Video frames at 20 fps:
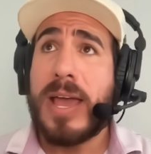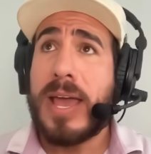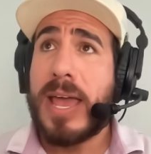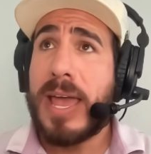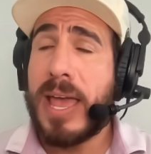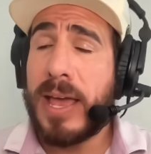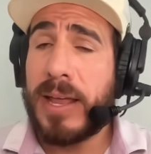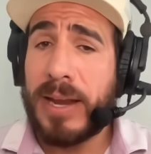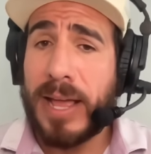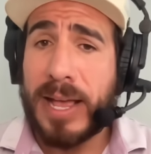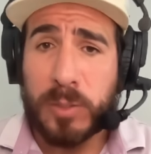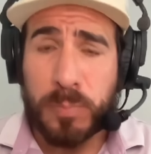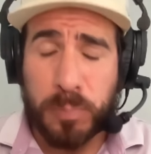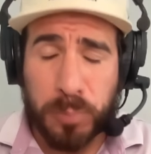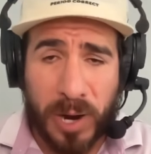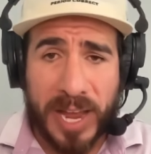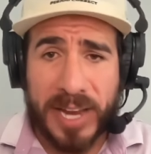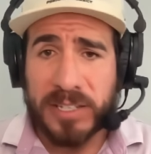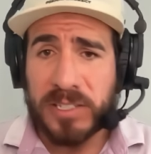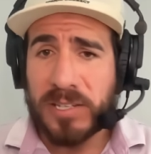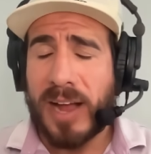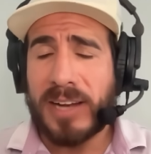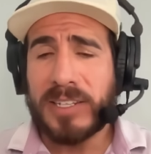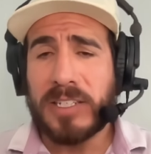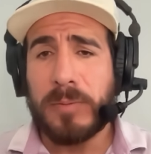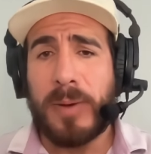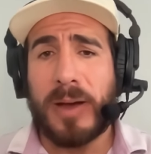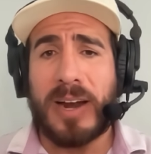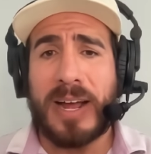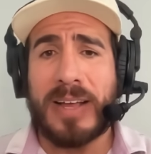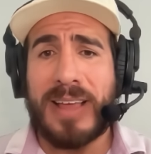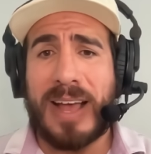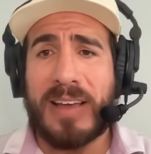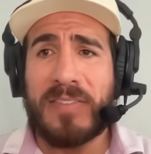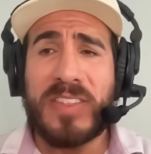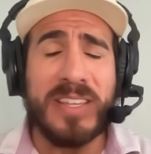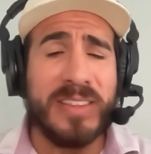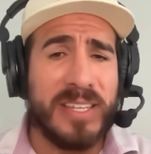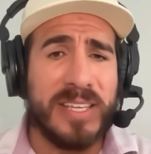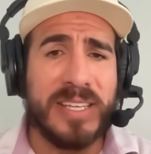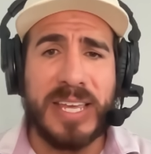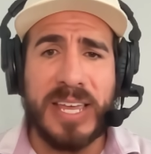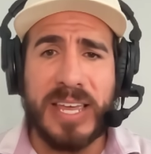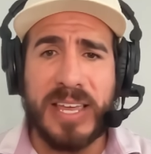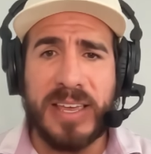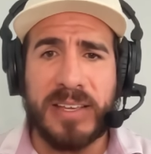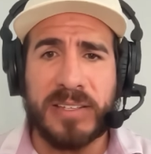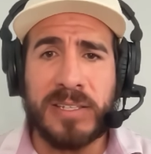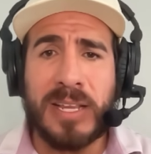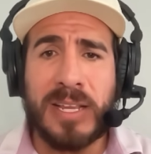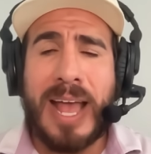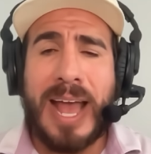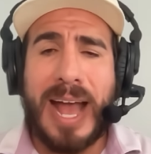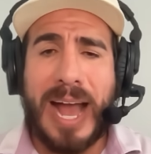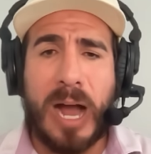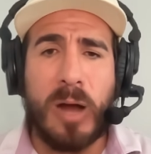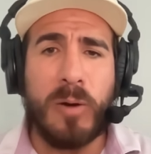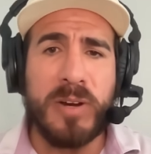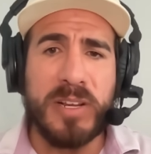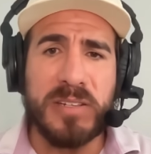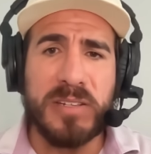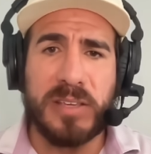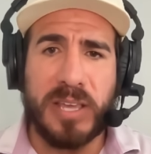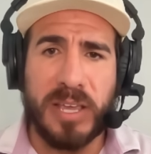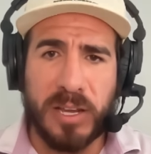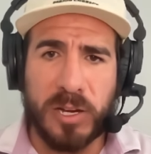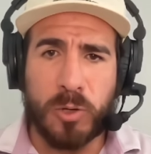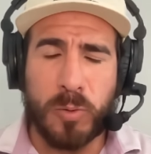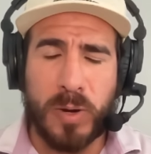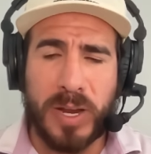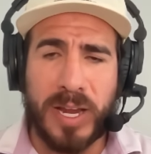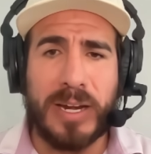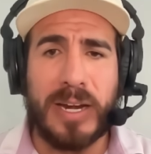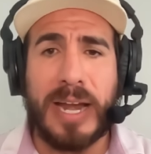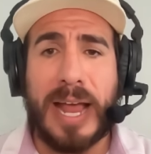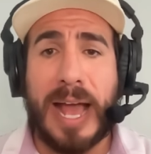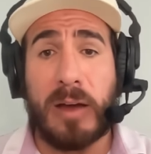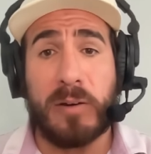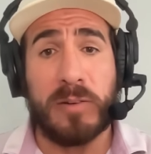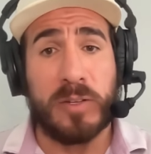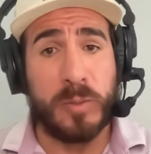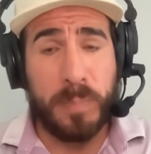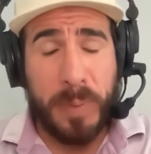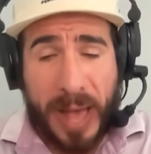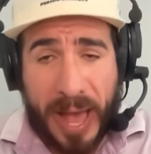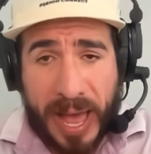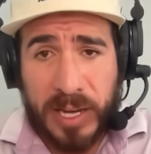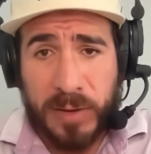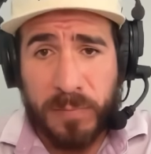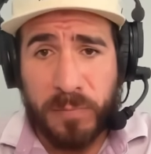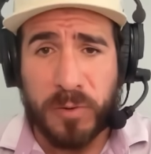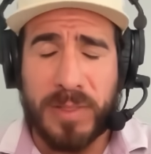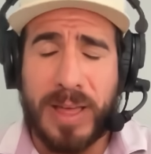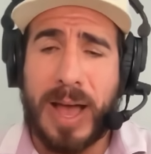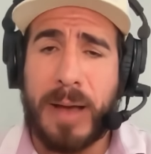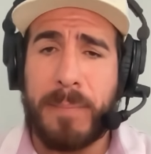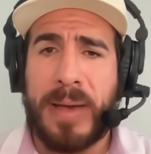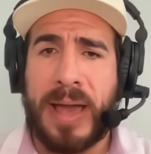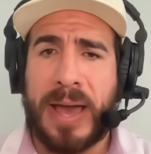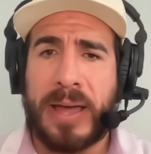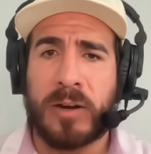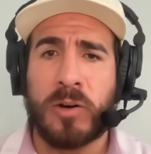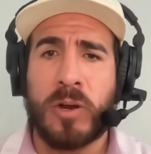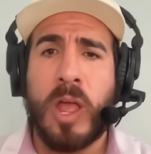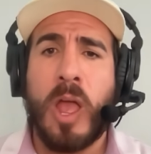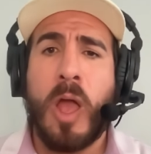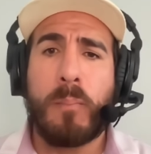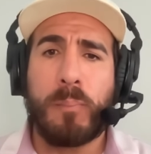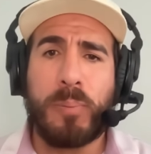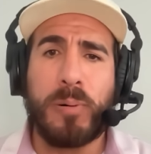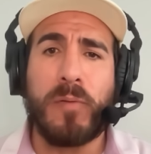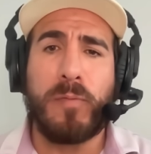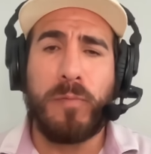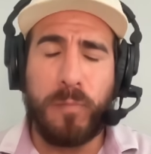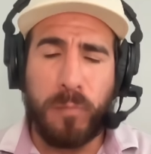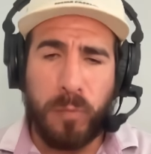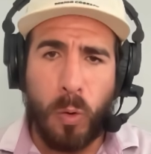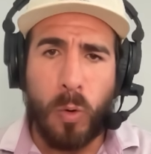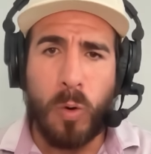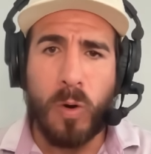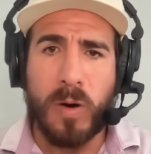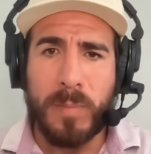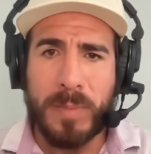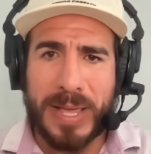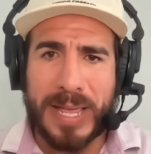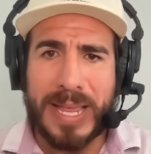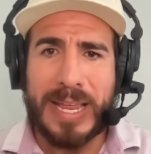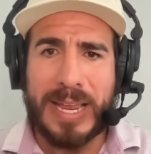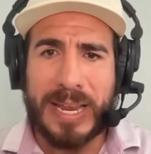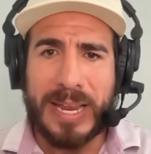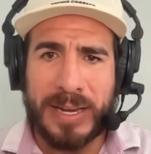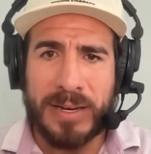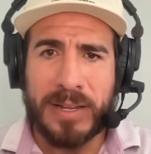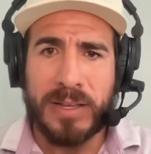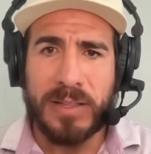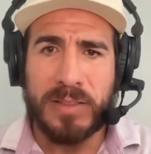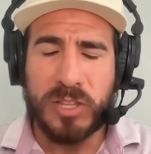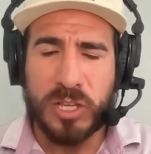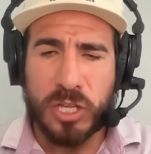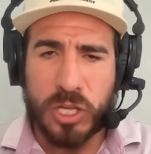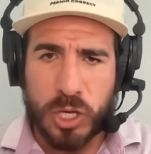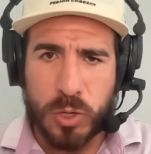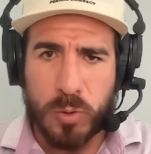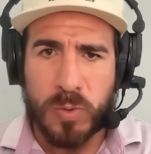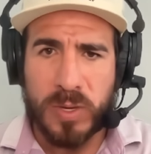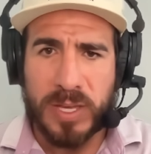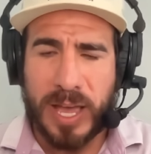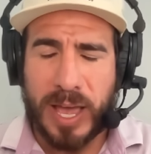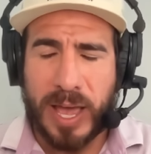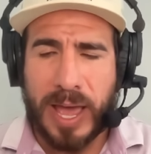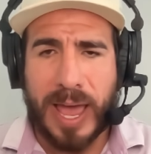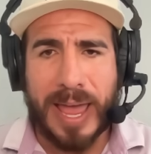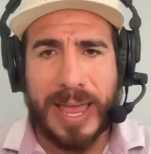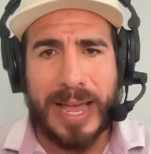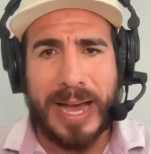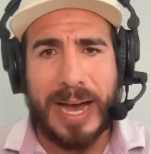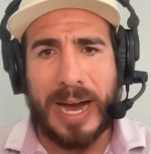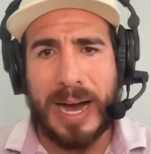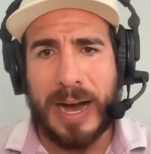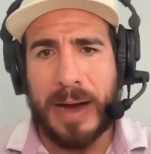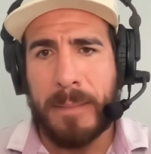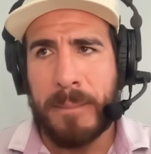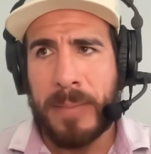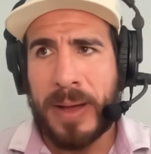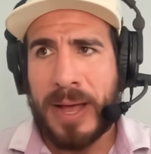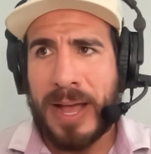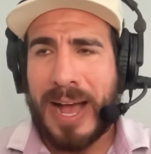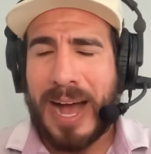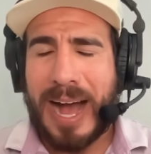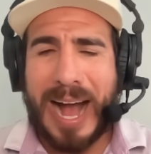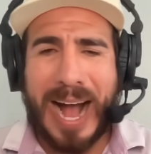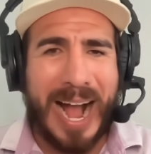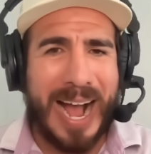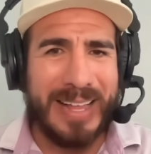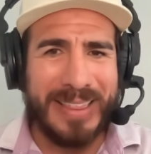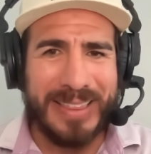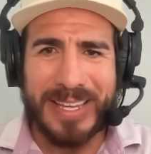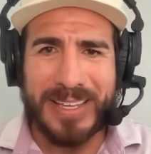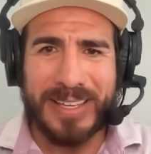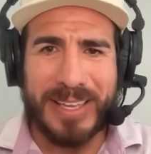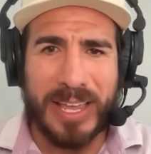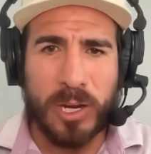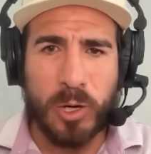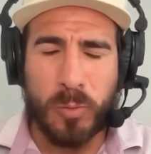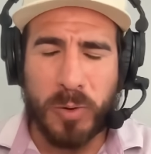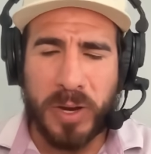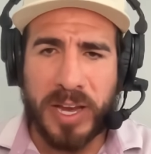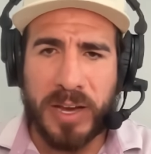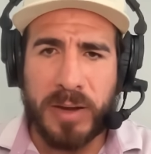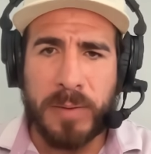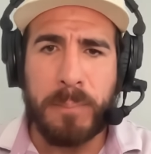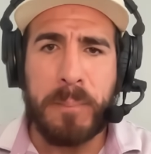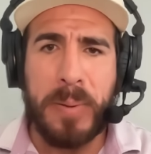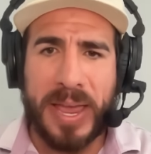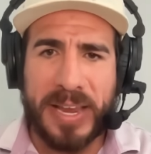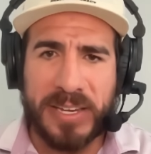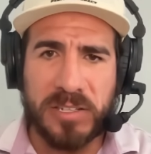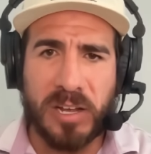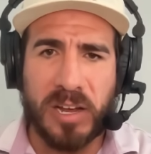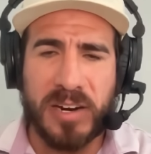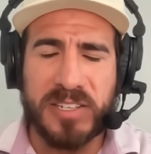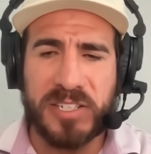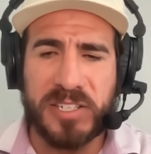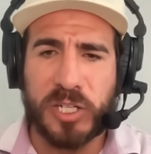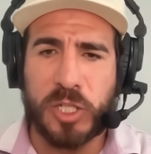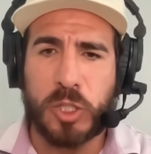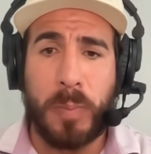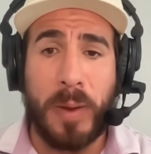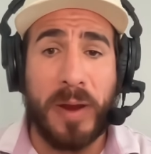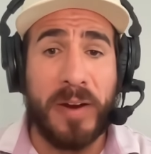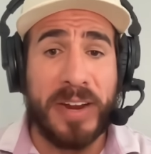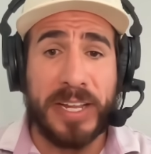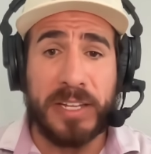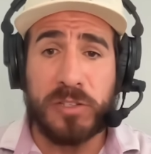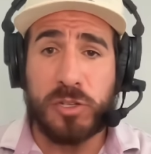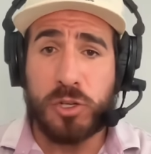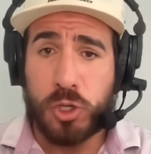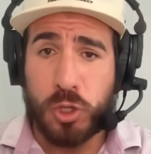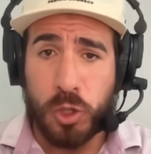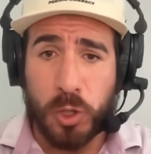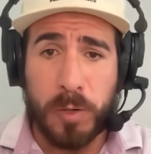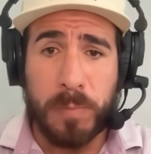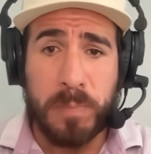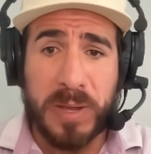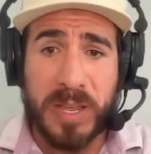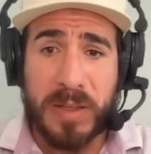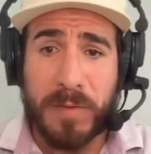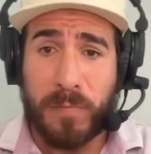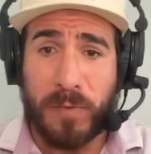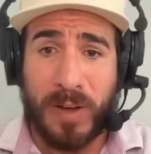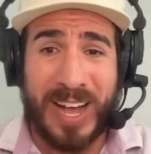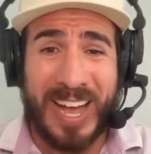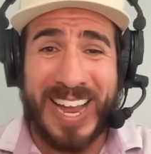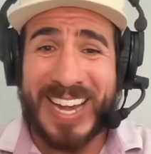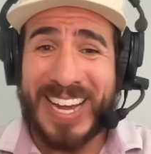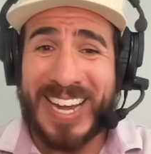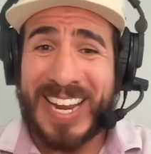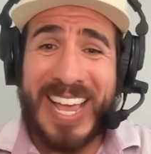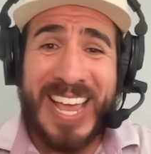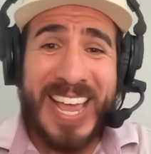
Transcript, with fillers: And as Brian talked about, I, I, think the key is how does King Green and how does Paddy, for that matter, perform in the UK? Um, I think King Green, based on his experience, should be fine.